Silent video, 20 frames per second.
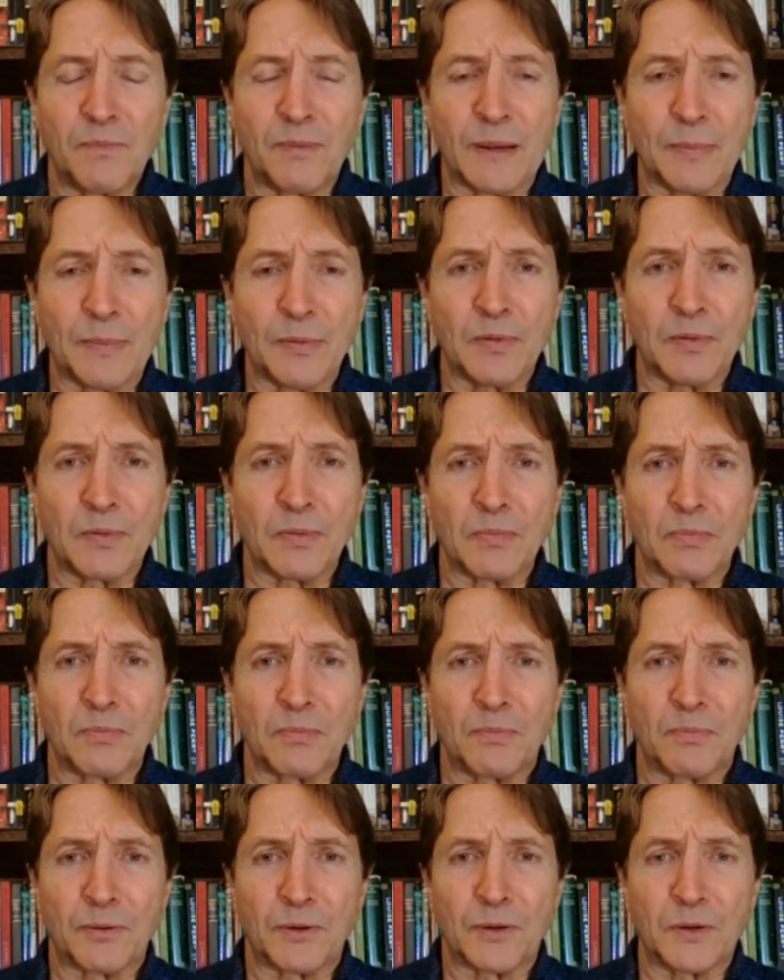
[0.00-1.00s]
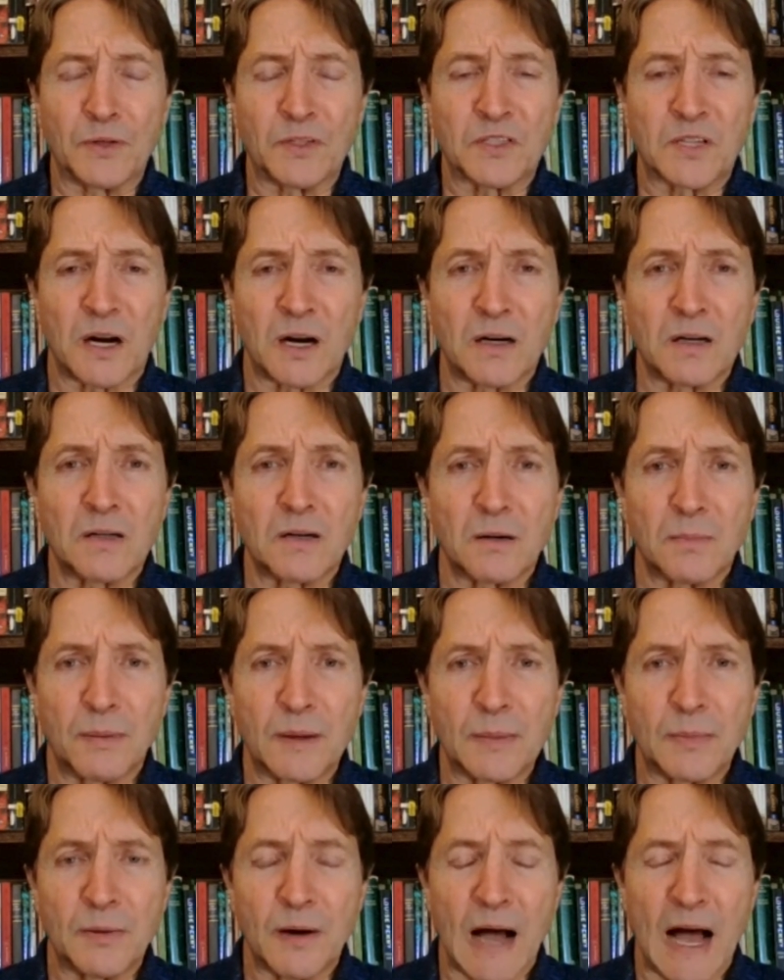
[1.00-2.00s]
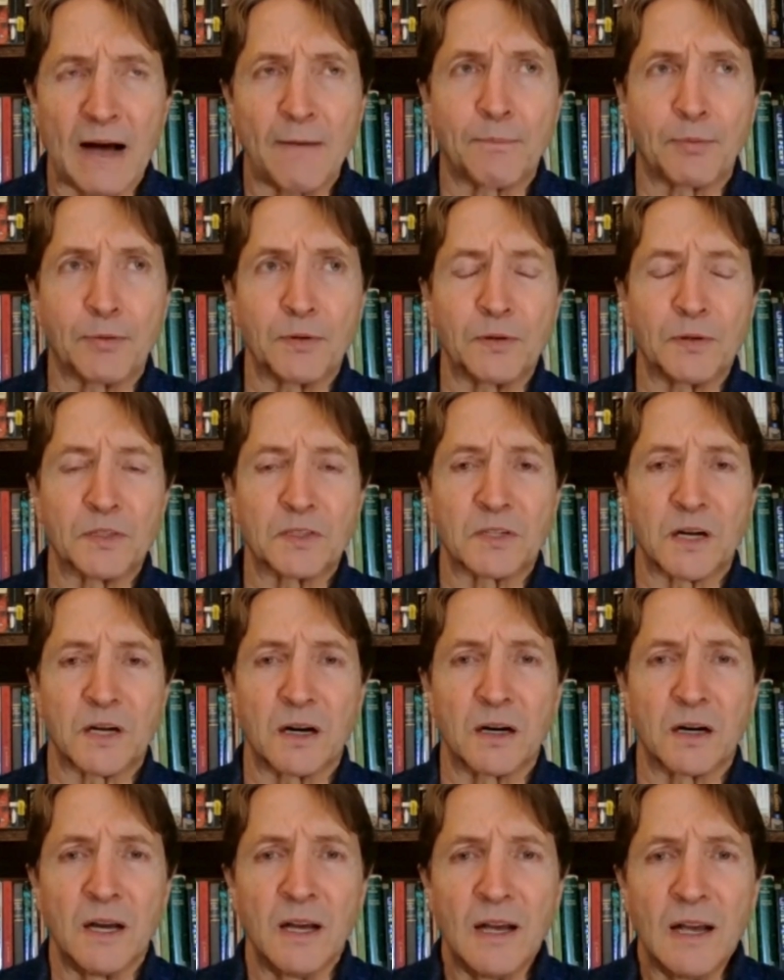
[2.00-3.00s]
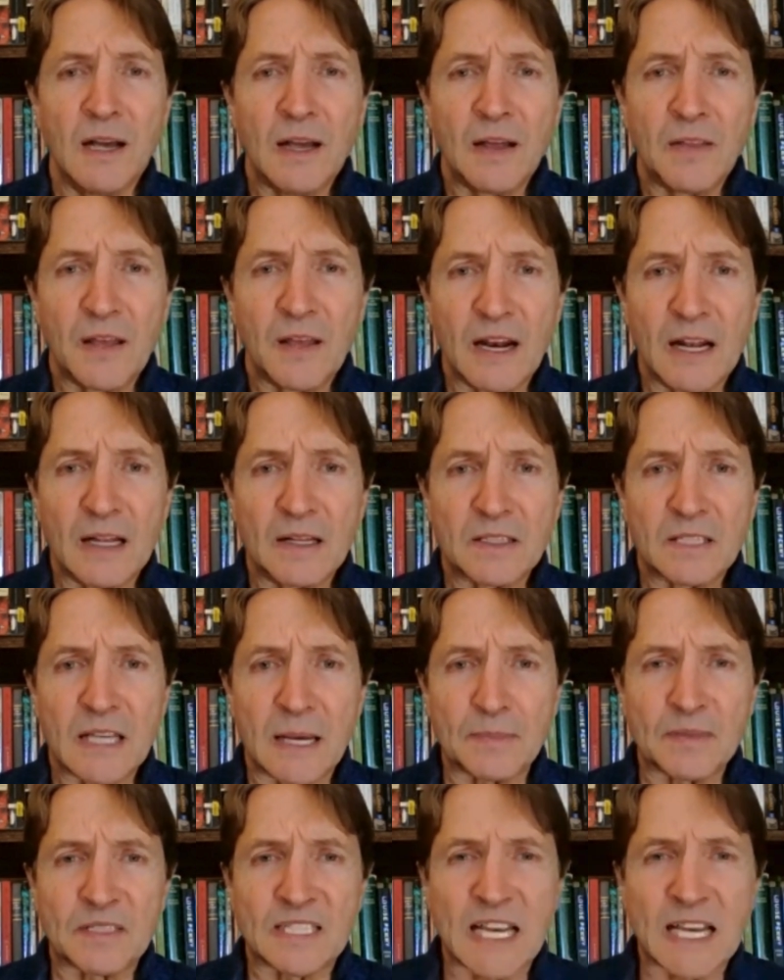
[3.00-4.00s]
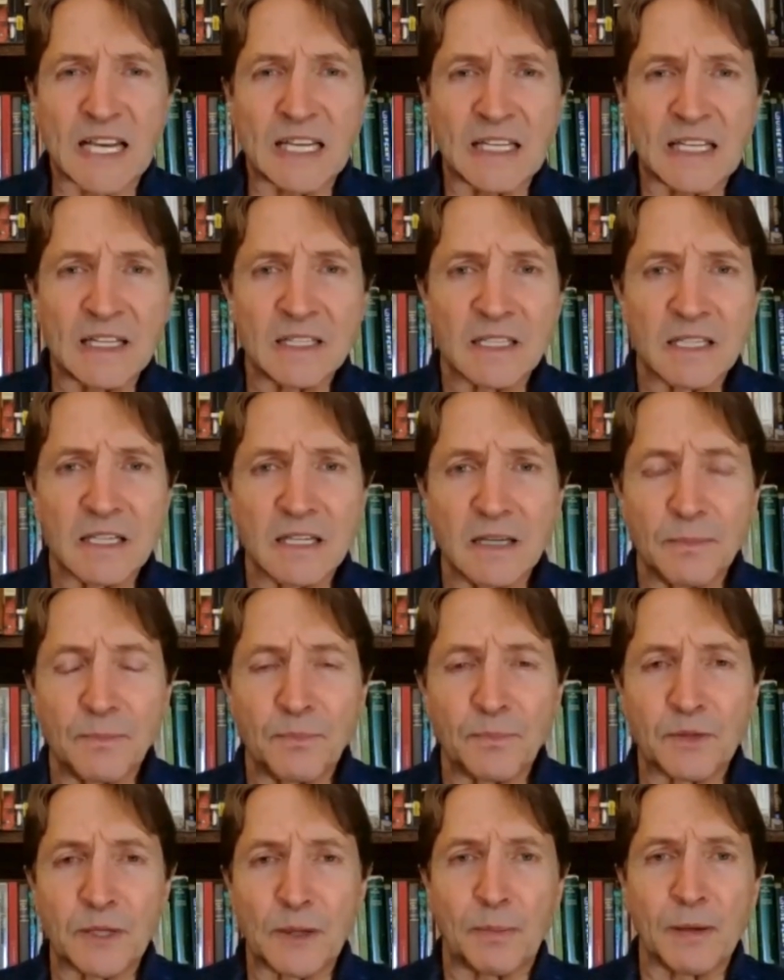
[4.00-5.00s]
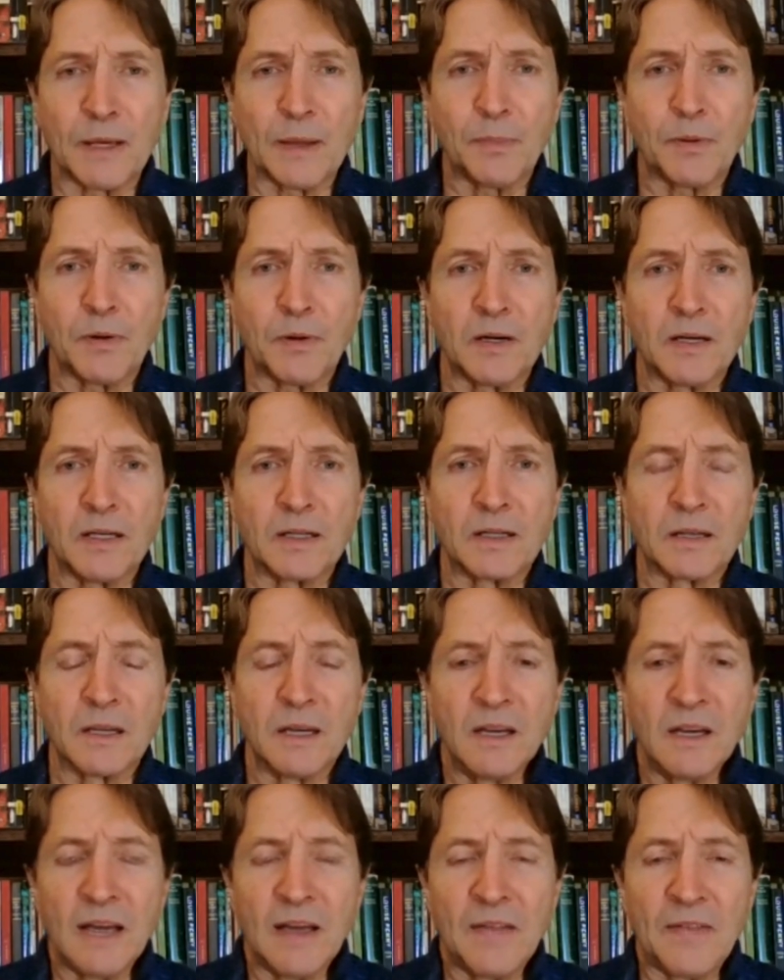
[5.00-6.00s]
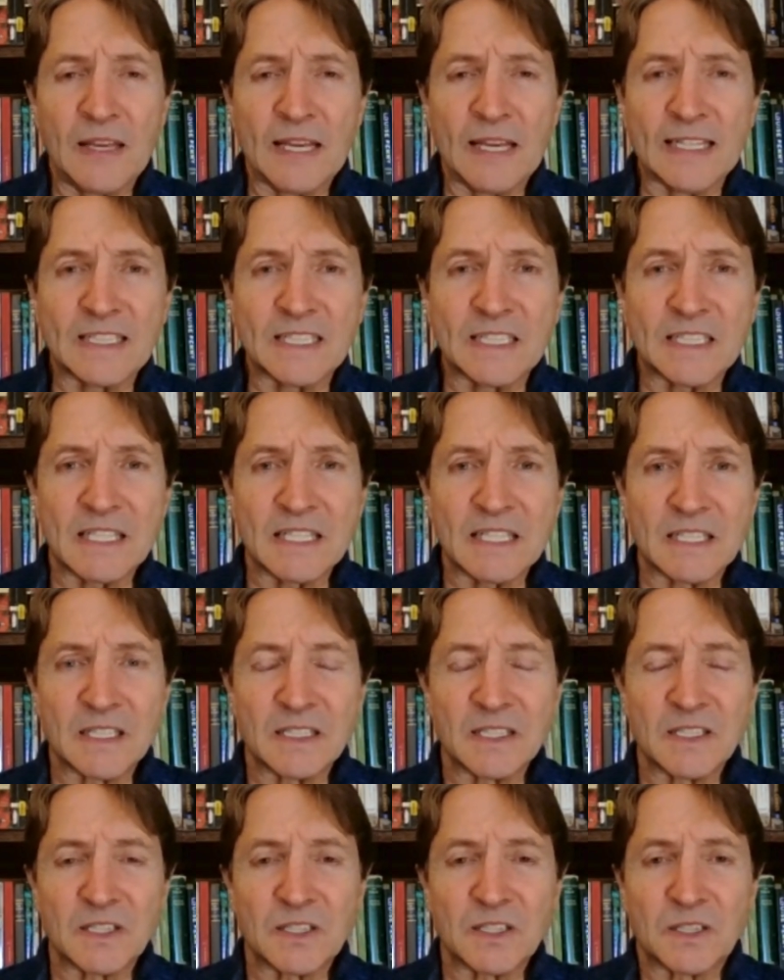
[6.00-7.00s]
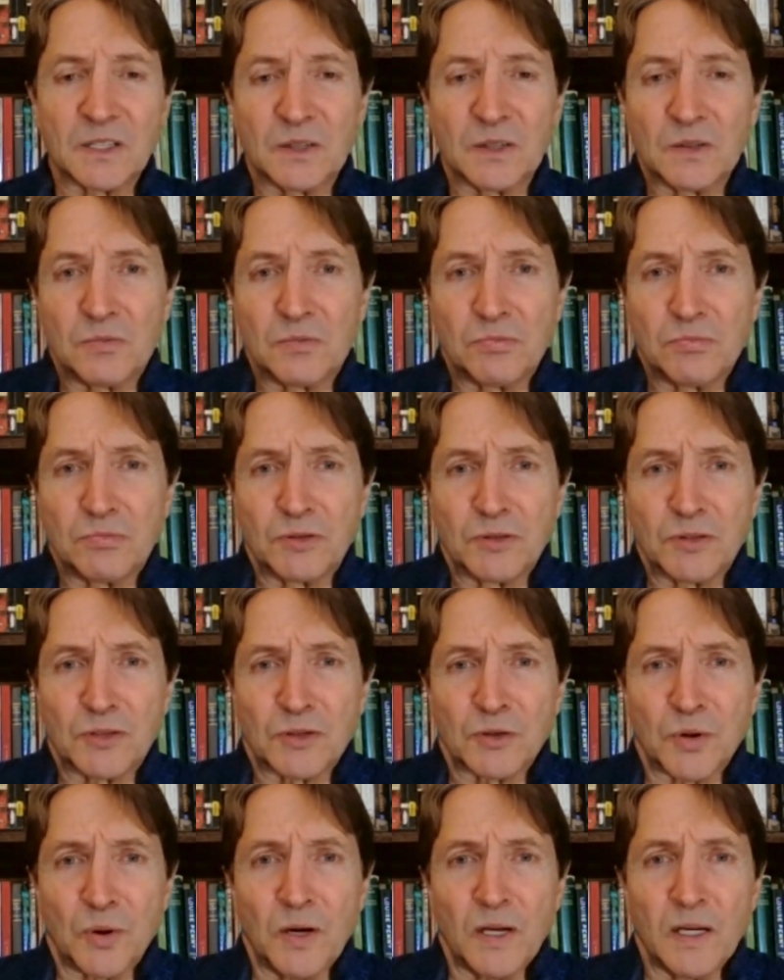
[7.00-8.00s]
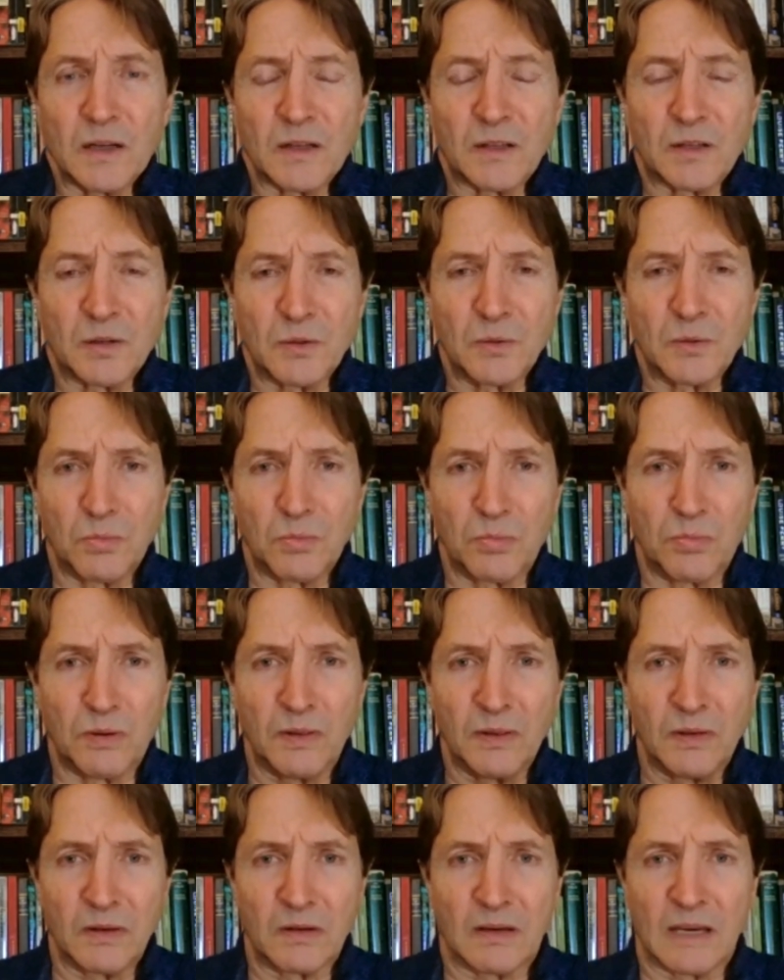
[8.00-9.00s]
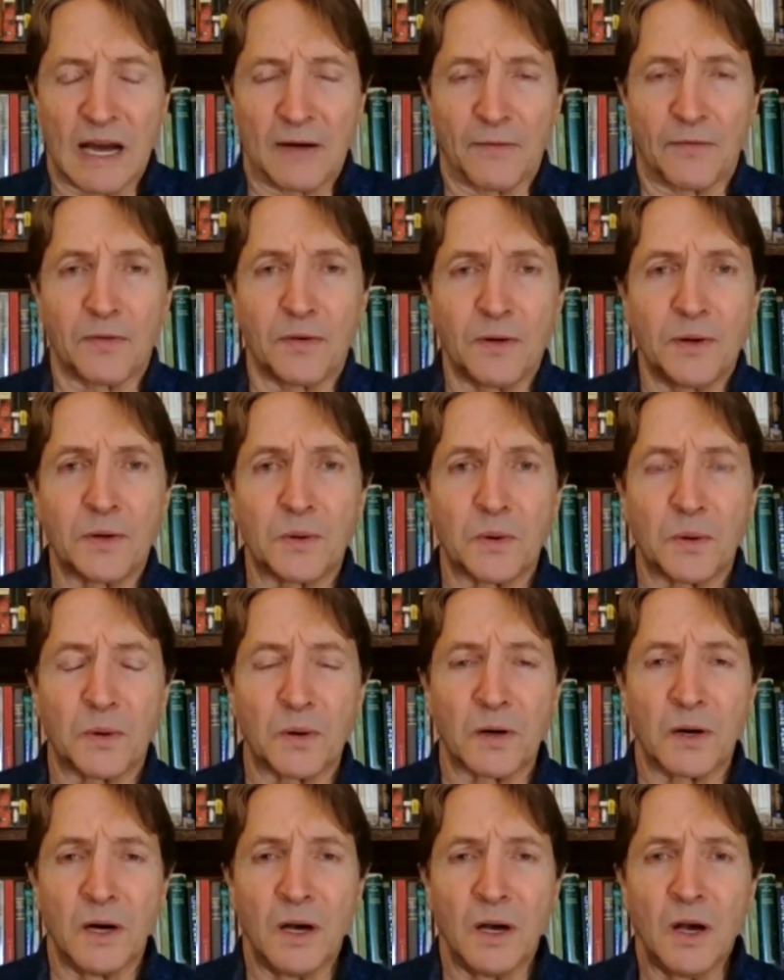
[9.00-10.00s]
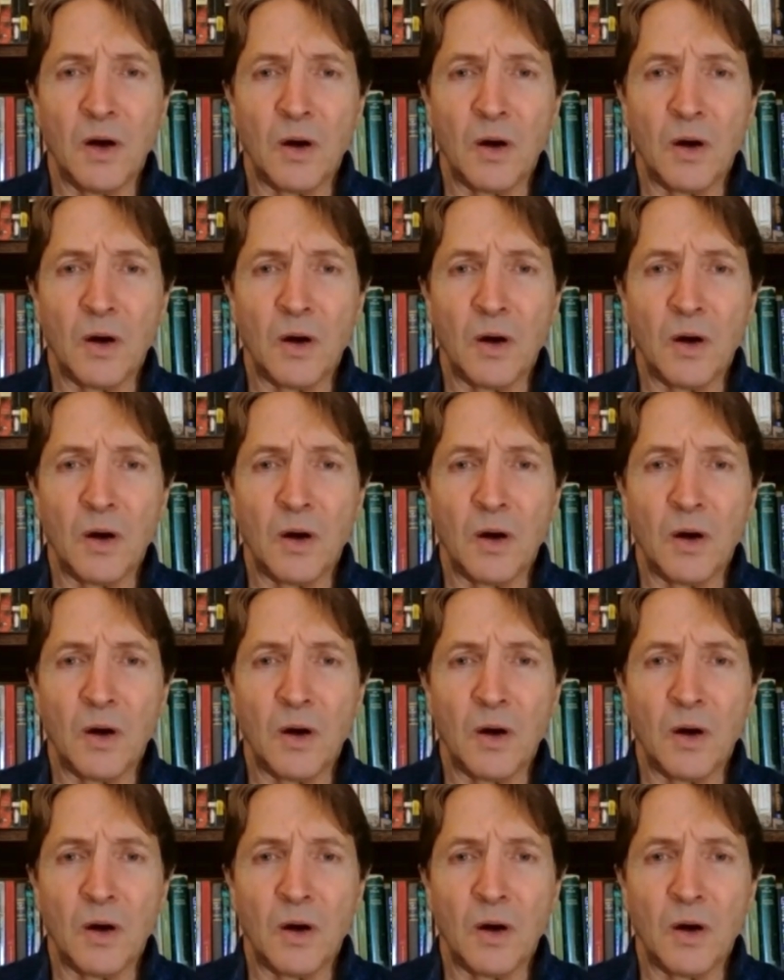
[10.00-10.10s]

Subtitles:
people produce art or people have produced art that it's upsetting to people, and the instinct is to destroy it, to cover it, or